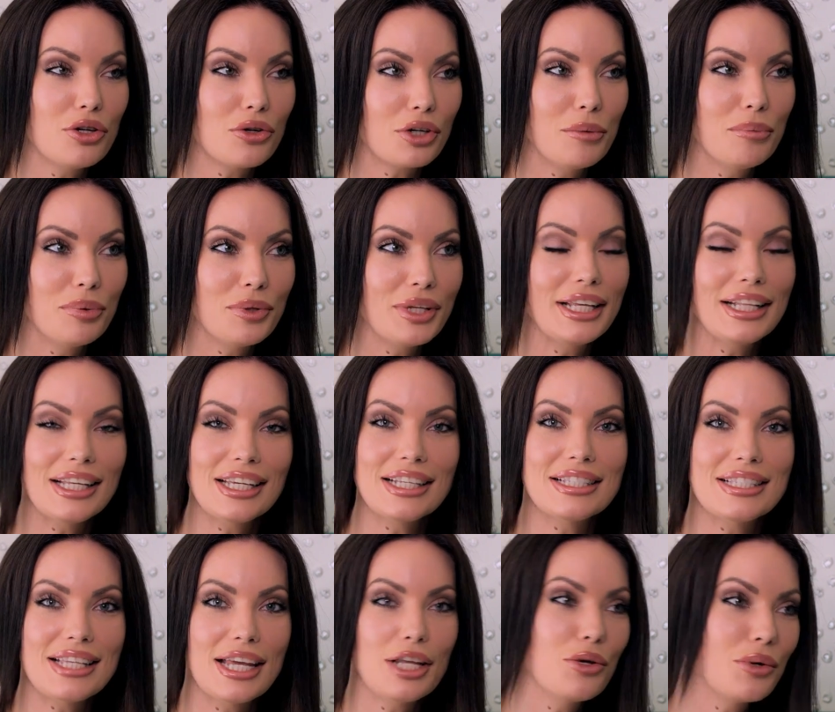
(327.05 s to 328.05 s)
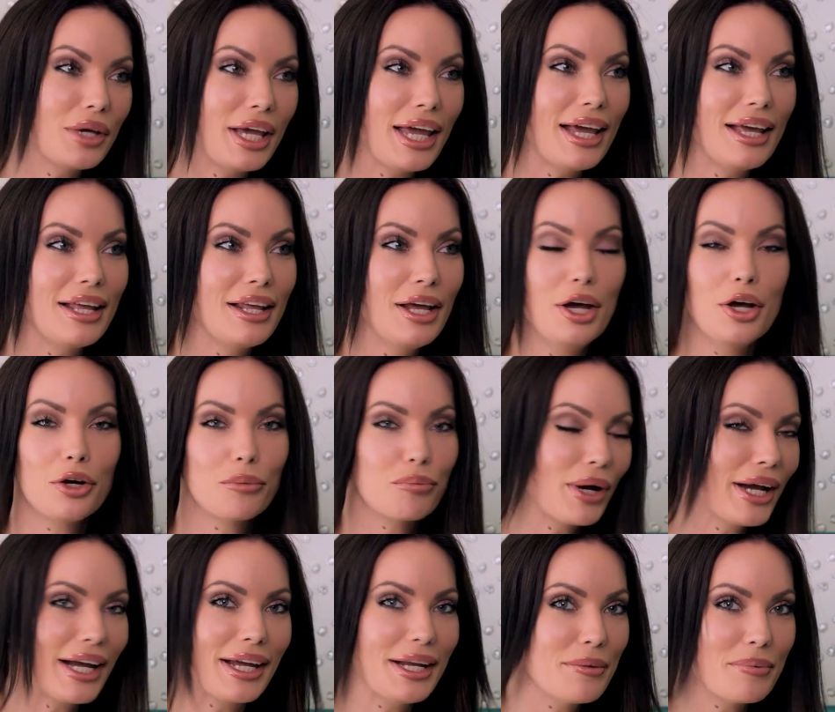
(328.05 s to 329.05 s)
You're completely insane. You can't
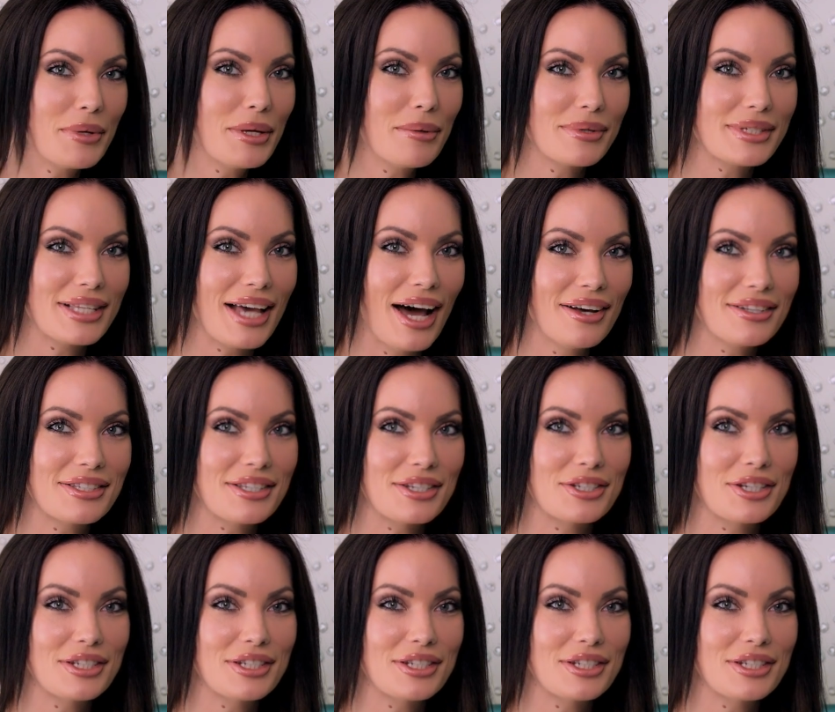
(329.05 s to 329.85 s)
break into people's houses.